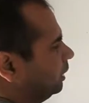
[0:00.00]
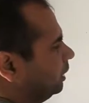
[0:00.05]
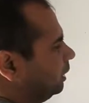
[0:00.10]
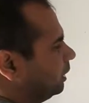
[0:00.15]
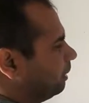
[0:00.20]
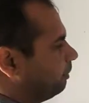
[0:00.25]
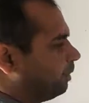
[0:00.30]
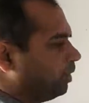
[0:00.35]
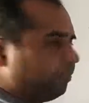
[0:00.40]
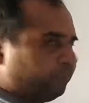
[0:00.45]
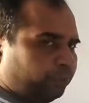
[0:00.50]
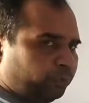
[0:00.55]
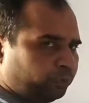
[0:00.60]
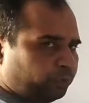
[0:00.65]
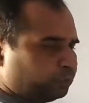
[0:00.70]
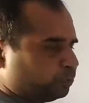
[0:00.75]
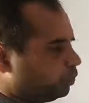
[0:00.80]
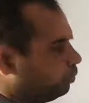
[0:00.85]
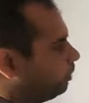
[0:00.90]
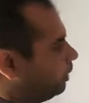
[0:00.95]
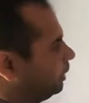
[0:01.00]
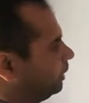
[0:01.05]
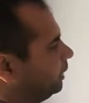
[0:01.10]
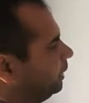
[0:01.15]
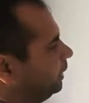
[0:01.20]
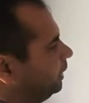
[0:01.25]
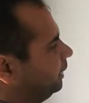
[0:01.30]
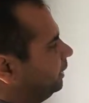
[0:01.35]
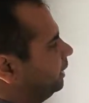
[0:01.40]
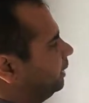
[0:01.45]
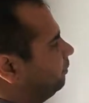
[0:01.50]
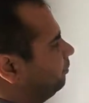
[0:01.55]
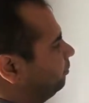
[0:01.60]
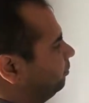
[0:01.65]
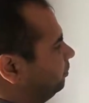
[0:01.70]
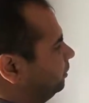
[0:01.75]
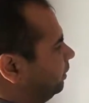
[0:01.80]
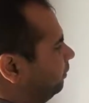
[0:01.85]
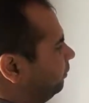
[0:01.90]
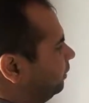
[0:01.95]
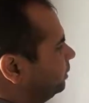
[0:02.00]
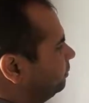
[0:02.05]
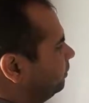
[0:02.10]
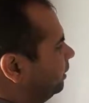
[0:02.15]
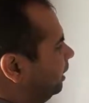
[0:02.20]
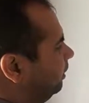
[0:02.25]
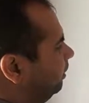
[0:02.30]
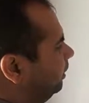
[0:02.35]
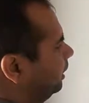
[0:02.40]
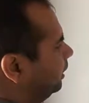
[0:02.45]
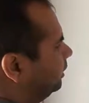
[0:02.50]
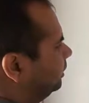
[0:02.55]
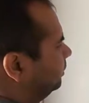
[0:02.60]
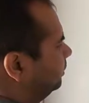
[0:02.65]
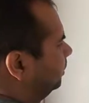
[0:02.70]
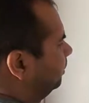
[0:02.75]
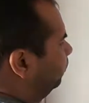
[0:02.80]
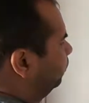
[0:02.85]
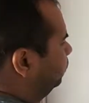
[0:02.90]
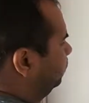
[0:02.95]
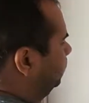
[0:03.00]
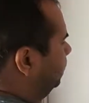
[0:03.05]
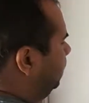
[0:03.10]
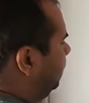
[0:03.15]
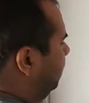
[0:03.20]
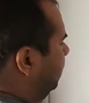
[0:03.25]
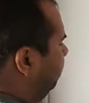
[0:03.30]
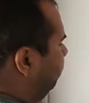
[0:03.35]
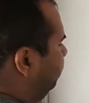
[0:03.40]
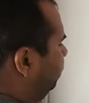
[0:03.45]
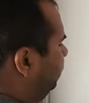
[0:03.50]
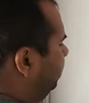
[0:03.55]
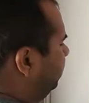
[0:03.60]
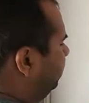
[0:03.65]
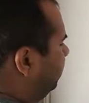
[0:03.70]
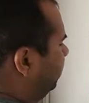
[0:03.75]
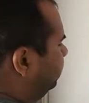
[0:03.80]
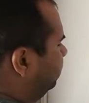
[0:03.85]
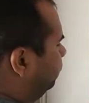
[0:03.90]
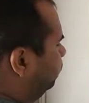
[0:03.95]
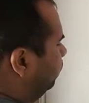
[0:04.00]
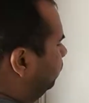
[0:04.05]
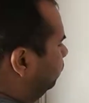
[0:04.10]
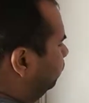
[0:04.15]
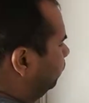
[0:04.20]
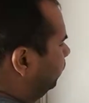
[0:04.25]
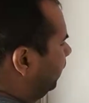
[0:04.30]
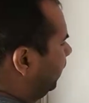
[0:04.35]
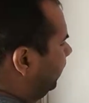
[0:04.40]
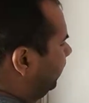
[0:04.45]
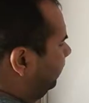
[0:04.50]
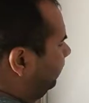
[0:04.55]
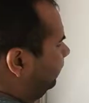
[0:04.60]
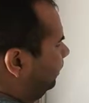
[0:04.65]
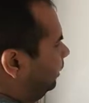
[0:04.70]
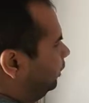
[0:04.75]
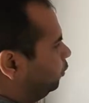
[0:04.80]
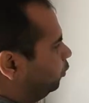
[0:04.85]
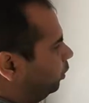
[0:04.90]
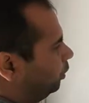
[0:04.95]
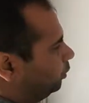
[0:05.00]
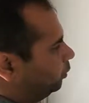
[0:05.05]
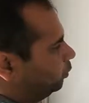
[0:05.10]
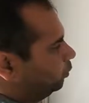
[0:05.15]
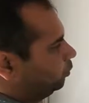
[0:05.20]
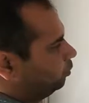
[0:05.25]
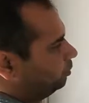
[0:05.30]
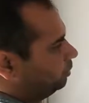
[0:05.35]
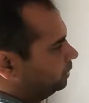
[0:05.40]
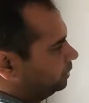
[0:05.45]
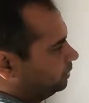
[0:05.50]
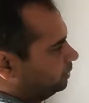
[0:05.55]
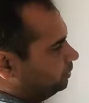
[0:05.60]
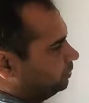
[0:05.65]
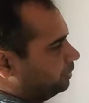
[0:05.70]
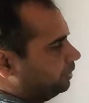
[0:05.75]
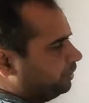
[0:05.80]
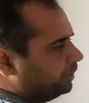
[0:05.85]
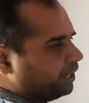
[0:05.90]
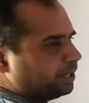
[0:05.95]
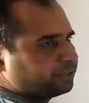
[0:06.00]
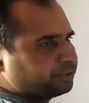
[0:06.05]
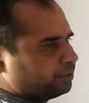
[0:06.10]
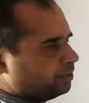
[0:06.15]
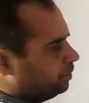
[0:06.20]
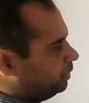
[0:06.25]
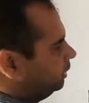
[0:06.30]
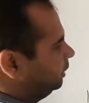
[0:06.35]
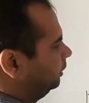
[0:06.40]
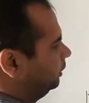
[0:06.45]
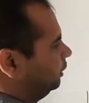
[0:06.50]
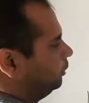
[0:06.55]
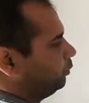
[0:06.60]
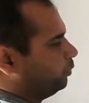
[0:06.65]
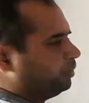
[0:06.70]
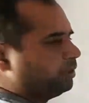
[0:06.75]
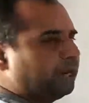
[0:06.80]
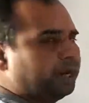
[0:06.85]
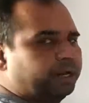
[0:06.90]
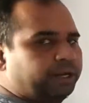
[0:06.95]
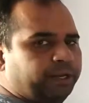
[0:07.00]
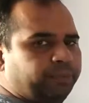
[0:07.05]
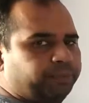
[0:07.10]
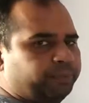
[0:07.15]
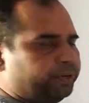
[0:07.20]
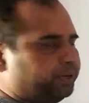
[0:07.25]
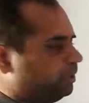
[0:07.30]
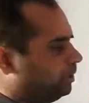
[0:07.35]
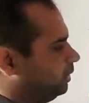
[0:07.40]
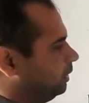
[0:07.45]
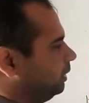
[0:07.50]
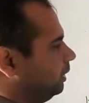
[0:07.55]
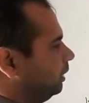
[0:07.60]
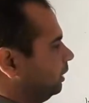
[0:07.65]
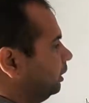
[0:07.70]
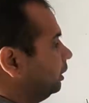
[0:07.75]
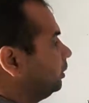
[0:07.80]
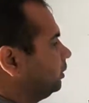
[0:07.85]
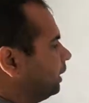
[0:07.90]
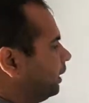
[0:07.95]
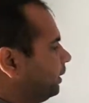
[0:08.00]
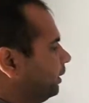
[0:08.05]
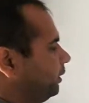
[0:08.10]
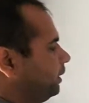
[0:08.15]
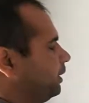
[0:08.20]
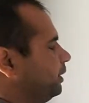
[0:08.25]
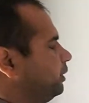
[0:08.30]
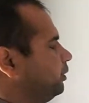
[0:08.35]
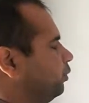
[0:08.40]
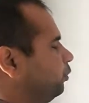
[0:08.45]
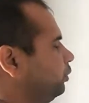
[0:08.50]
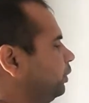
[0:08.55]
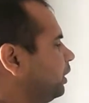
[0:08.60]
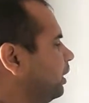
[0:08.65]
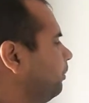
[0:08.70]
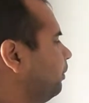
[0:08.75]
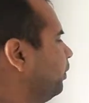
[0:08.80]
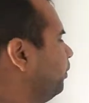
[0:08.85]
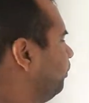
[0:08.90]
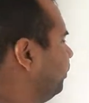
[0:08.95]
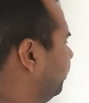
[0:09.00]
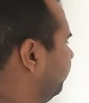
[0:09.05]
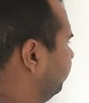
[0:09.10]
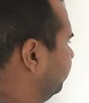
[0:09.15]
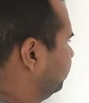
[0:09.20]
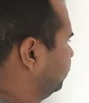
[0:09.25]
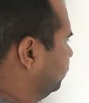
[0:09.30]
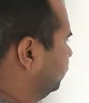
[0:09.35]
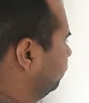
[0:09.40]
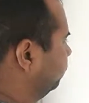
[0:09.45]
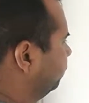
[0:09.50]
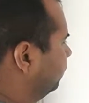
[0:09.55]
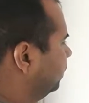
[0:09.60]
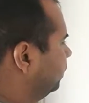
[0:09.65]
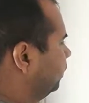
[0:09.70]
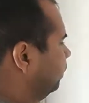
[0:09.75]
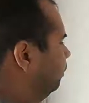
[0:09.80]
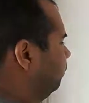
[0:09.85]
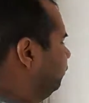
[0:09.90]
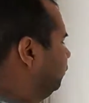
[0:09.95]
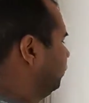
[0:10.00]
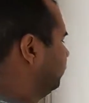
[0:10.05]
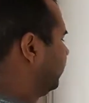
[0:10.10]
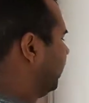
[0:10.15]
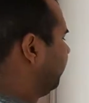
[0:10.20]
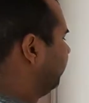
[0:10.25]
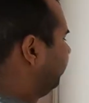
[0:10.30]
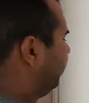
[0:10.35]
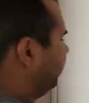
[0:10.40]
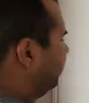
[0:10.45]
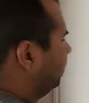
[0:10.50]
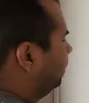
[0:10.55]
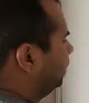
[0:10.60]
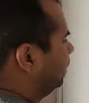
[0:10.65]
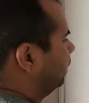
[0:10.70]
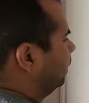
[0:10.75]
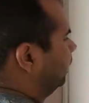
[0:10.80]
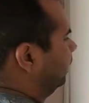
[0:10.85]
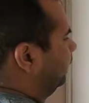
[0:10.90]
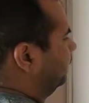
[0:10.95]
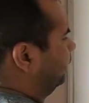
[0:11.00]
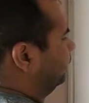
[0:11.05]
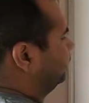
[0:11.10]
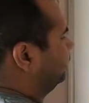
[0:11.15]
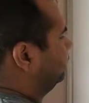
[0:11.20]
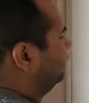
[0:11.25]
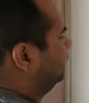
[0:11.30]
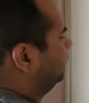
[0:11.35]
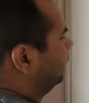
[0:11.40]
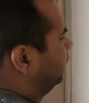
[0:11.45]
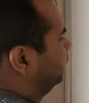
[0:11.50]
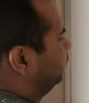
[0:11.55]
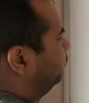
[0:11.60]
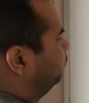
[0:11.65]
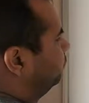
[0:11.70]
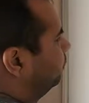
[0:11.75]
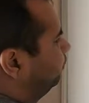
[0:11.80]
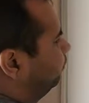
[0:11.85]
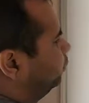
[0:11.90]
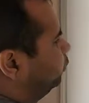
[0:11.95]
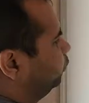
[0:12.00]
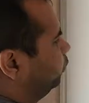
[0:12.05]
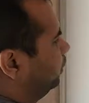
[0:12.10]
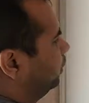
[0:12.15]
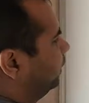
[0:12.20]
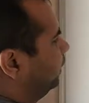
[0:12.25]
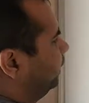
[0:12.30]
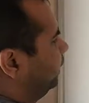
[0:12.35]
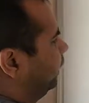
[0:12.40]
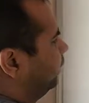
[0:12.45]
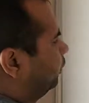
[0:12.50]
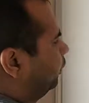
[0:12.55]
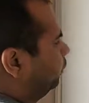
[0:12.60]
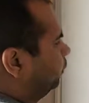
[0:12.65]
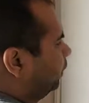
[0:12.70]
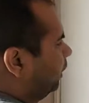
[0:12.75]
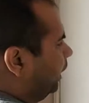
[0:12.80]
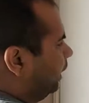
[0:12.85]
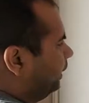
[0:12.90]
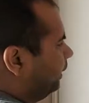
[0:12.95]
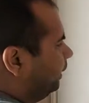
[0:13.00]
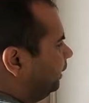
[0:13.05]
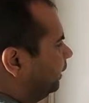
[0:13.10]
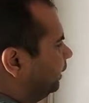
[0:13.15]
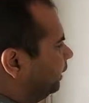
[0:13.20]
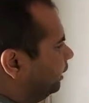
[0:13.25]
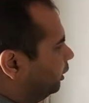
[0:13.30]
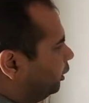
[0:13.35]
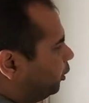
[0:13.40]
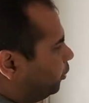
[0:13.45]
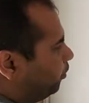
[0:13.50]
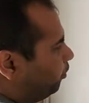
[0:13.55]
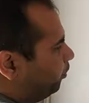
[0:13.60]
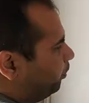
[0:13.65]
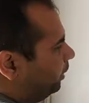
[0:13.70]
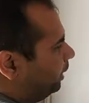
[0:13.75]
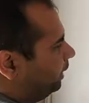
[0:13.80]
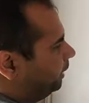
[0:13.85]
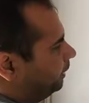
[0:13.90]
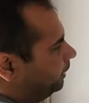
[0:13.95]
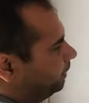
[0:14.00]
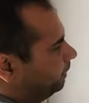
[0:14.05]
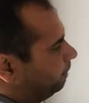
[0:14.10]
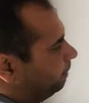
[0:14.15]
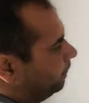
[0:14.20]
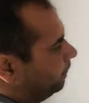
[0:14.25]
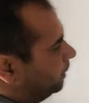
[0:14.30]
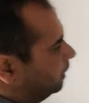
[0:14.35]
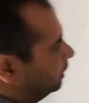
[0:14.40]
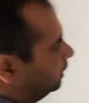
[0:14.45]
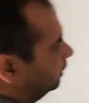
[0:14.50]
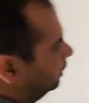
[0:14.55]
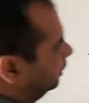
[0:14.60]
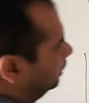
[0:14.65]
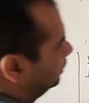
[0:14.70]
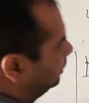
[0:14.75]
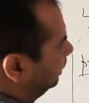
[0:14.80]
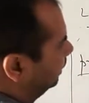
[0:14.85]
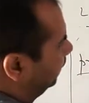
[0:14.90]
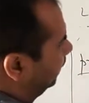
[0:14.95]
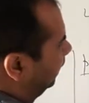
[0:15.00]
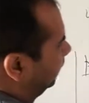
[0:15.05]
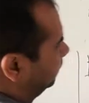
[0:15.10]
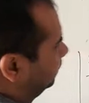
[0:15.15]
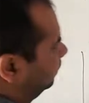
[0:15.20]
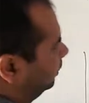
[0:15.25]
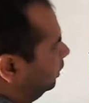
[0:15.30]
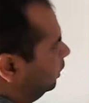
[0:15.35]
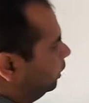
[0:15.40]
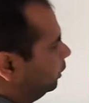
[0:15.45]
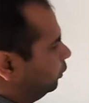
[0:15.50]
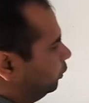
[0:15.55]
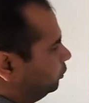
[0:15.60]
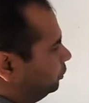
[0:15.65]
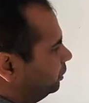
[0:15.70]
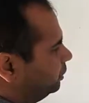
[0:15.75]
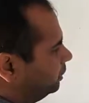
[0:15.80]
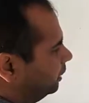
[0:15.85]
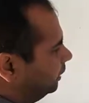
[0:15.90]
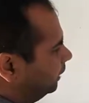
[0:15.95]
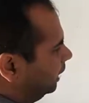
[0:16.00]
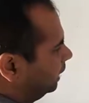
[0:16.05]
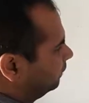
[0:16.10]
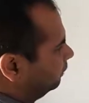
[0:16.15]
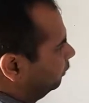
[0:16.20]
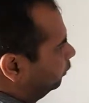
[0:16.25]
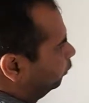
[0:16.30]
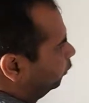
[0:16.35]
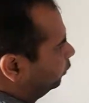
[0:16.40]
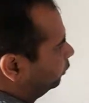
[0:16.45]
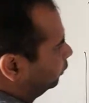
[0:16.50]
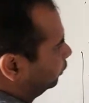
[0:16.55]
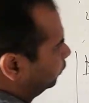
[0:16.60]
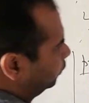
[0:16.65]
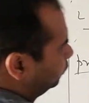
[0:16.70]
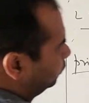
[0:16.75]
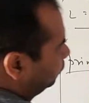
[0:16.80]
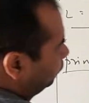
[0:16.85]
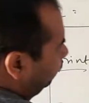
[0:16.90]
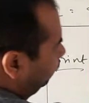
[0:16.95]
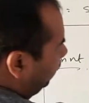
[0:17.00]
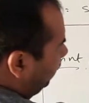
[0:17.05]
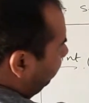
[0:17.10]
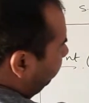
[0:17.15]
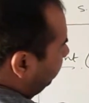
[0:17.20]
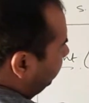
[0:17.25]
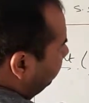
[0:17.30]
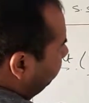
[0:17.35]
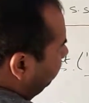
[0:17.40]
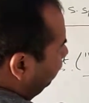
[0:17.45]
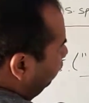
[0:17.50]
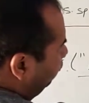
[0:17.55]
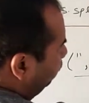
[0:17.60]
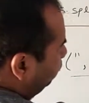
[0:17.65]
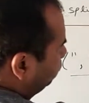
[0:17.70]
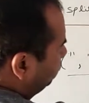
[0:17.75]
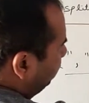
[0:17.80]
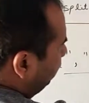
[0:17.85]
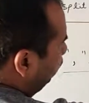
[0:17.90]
command prompt also by creating a reference variable, that is suppose put it as equal to k equal to this syntax, then you can directly directly run it on the command prompt also. But for the time being, let us see that suppose you are running it on the IDE, print this syntax. So this syntax will going to, wherever it will going to see